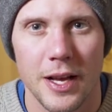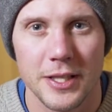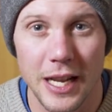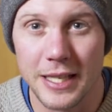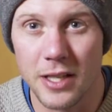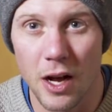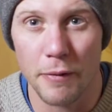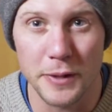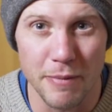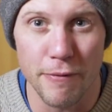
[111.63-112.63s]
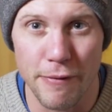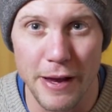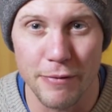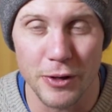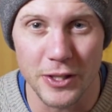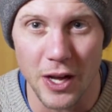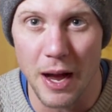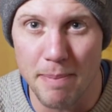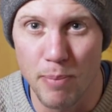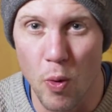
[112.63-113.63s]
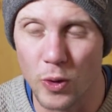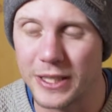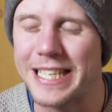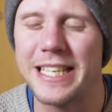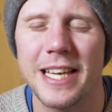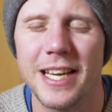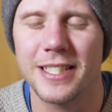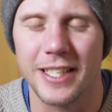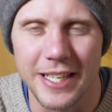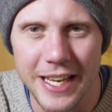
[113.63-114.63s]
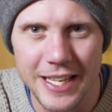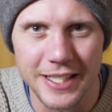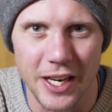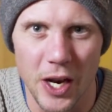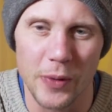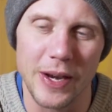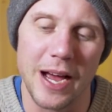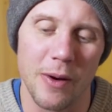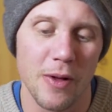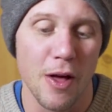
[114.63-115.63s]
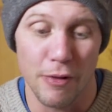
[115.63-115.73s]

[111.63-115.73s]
So let's start off with some favorites that I bought years and years ago now.